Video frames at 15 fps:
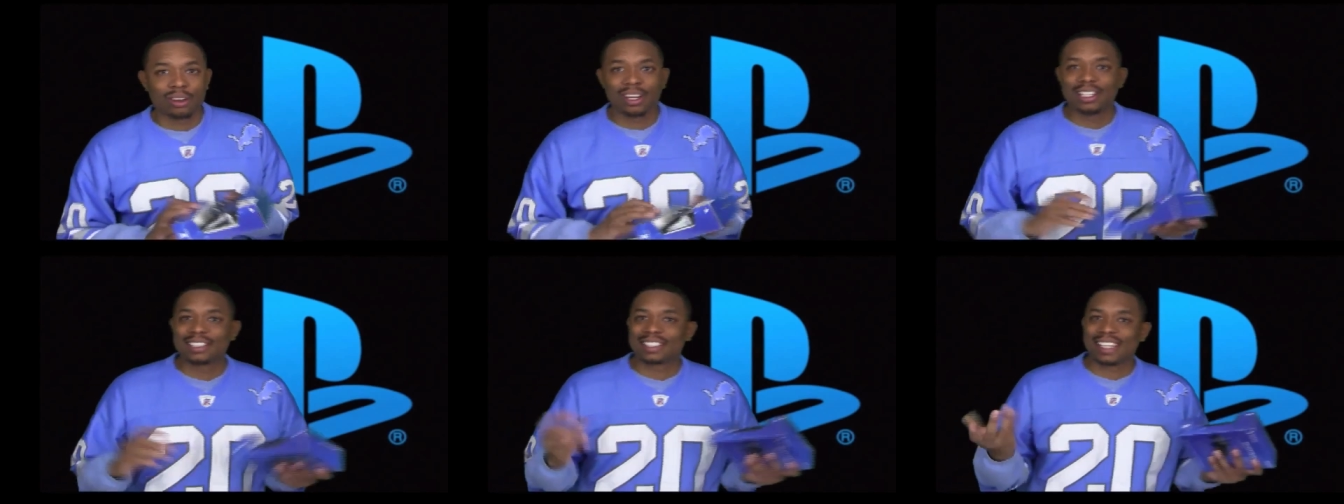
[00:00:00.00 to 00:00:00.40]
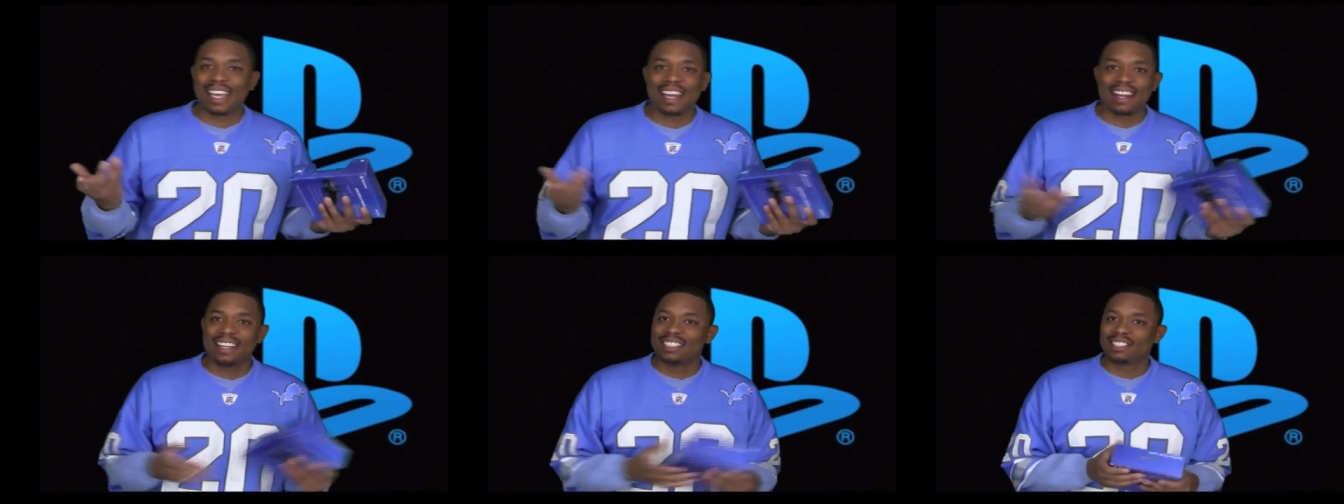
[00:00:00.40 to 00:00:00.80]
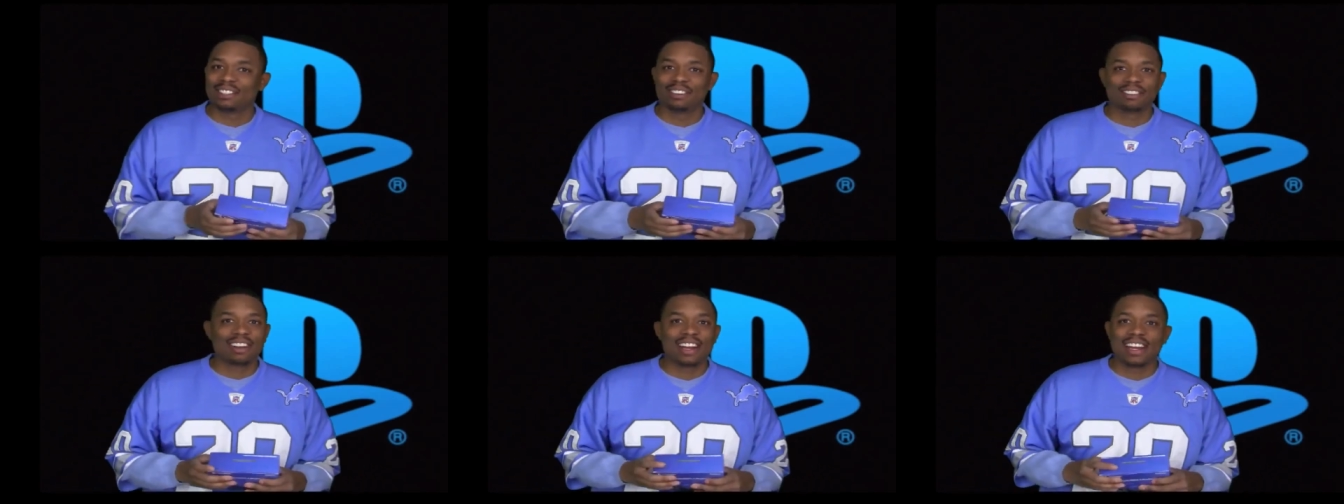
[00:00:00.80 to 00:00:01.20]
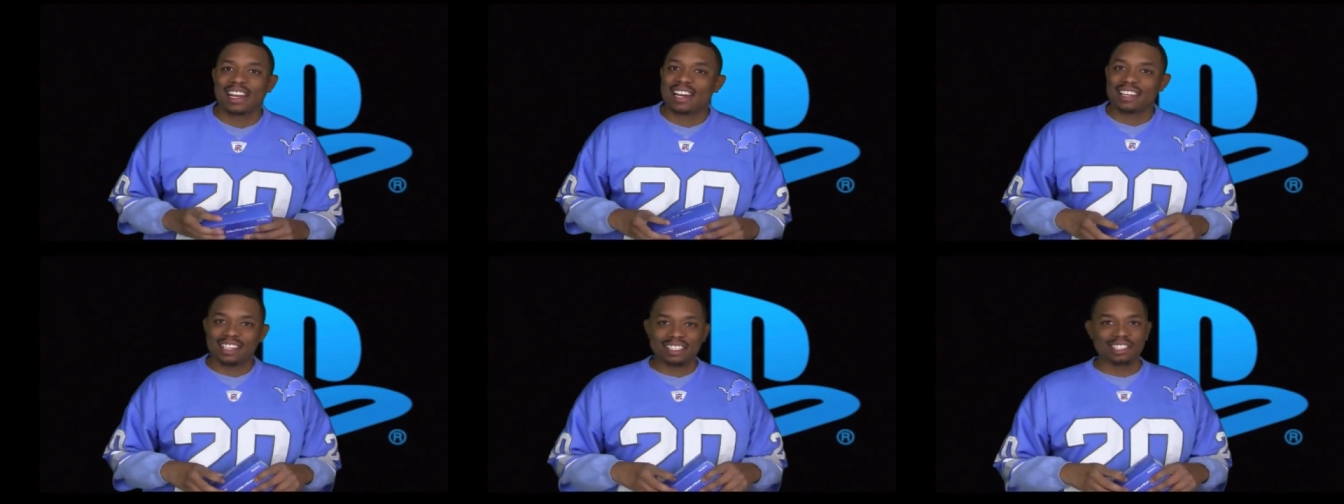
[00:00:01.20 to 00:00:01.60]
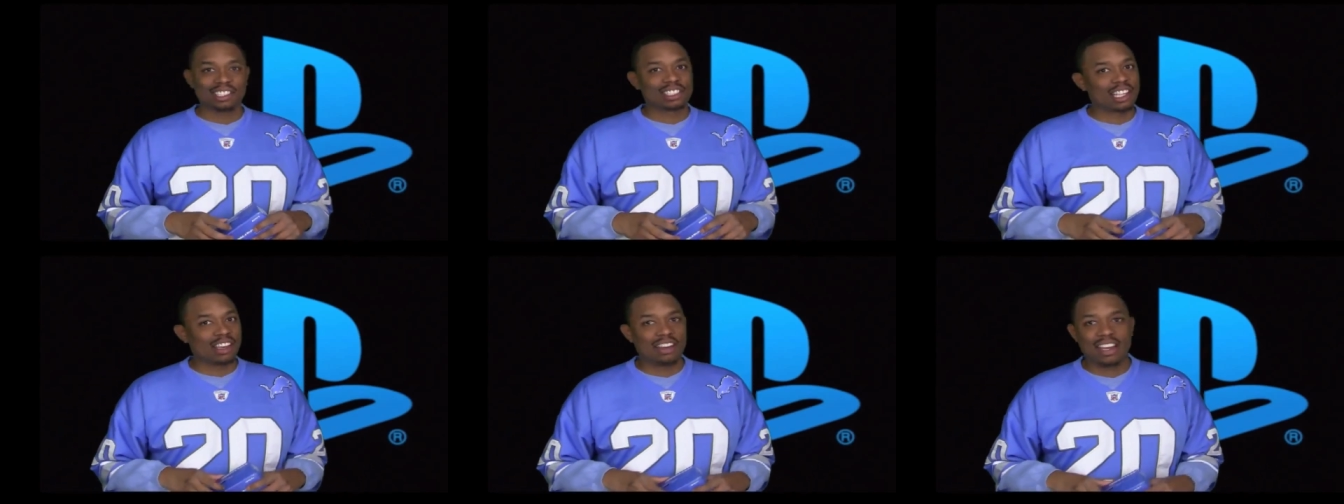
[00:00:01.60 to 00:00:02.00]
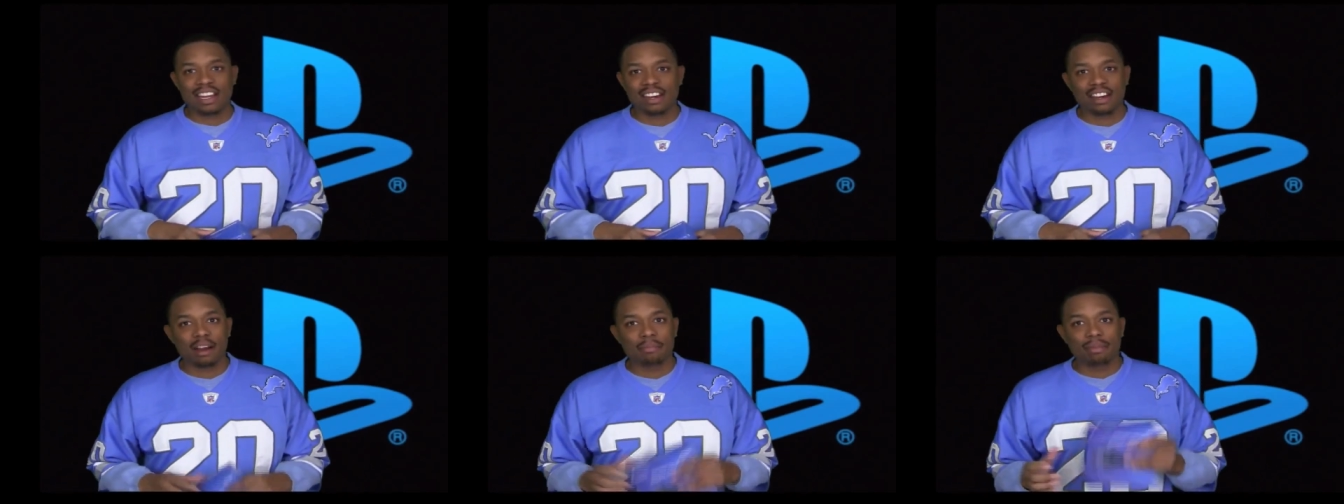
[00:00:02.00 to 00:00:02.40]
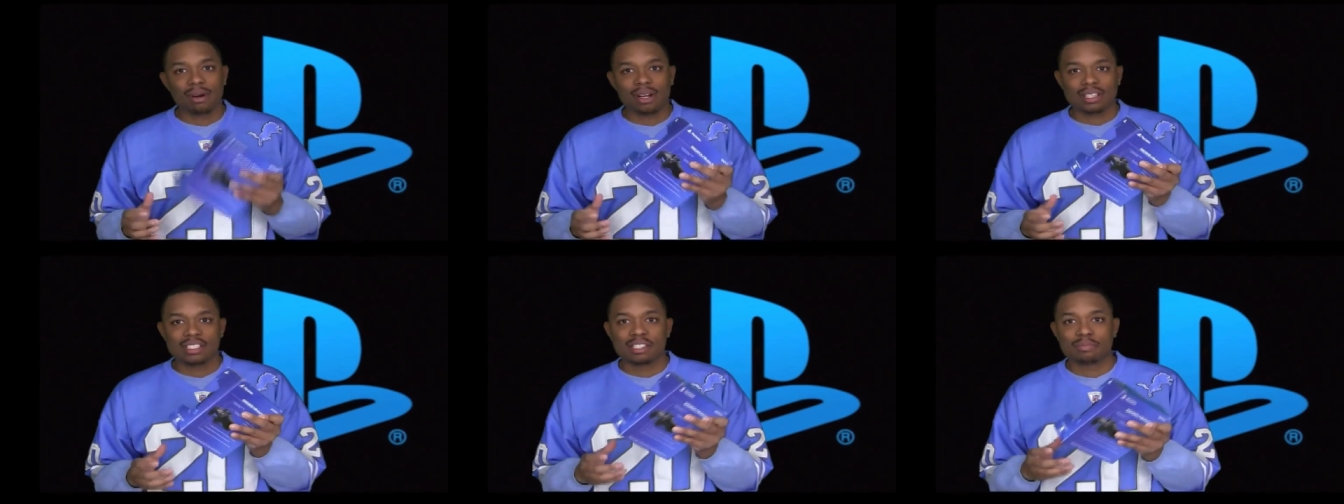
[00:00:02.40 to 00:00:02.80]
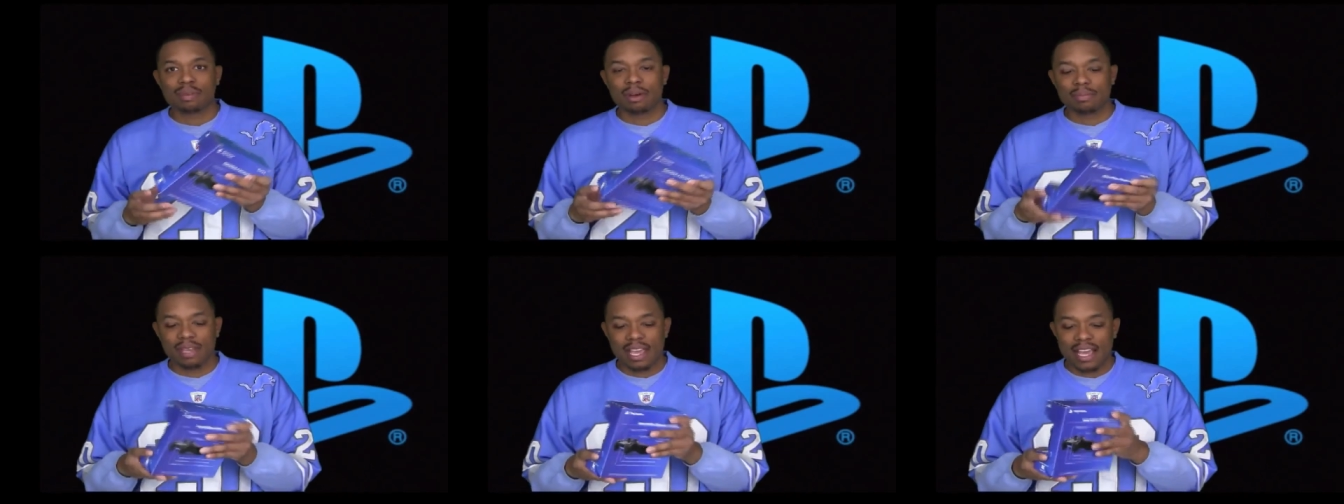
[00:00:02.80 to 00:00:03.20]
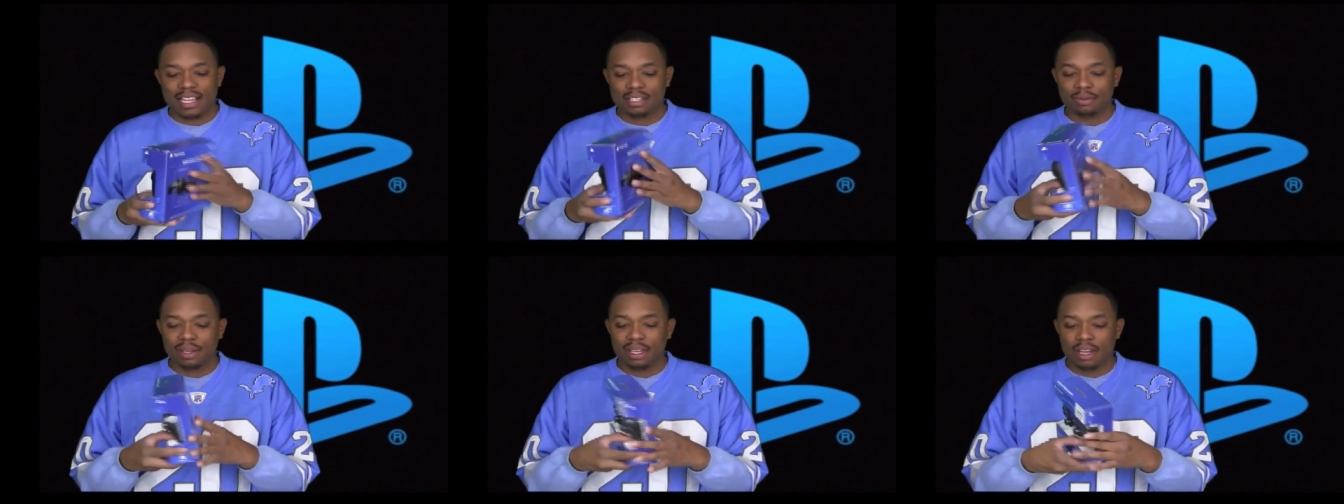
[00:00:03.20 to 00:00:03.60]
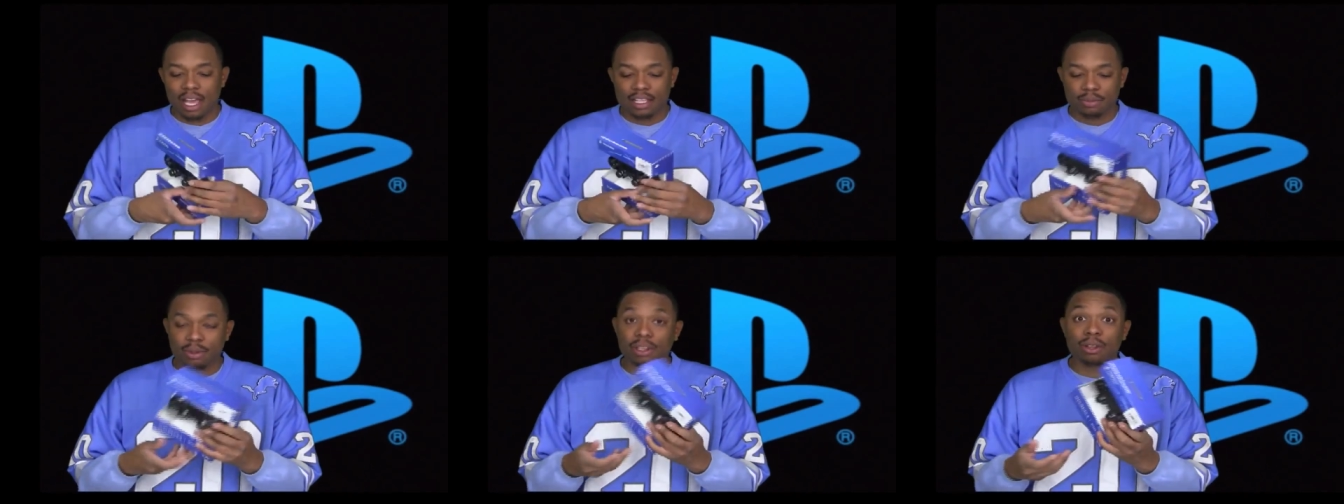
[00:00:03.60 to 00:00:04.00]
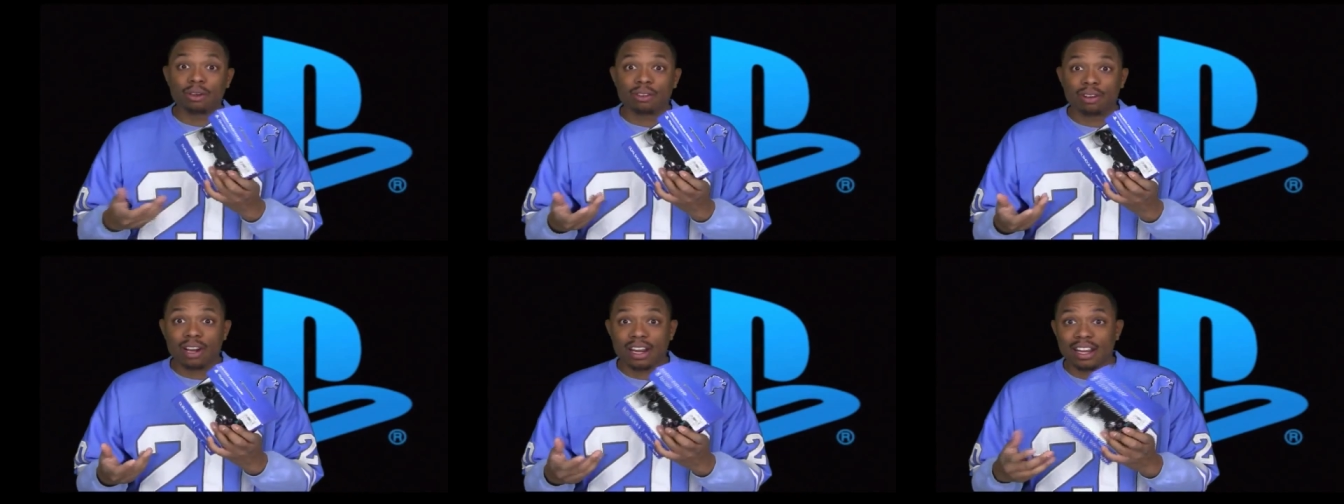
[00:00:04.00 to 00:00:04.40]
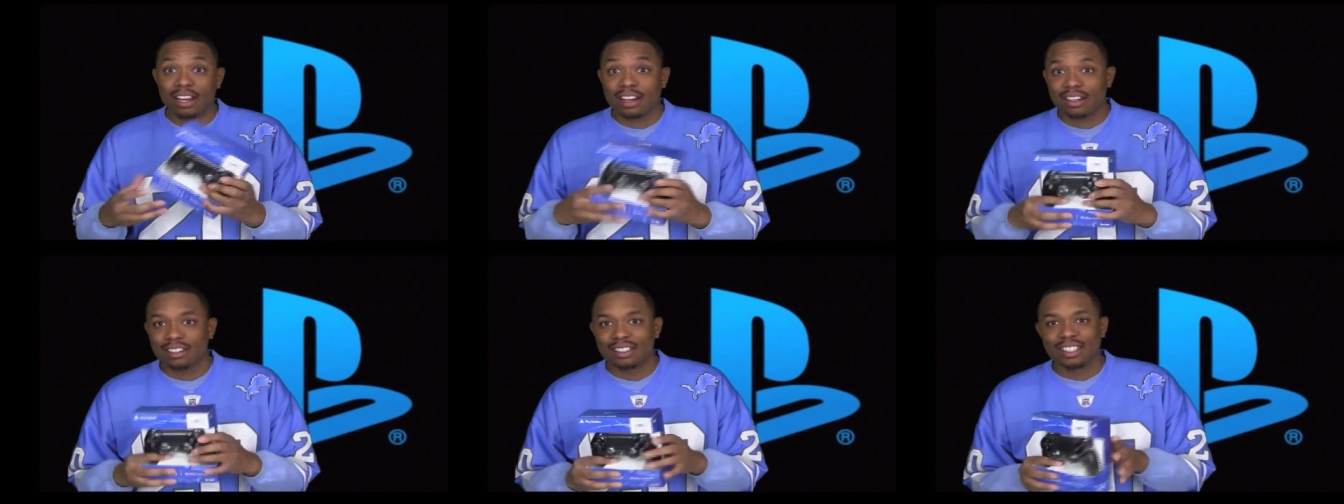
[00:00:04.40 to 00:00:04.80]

Let's get into it right now. Let's just go ahead and unbox this puppy as we do it right here.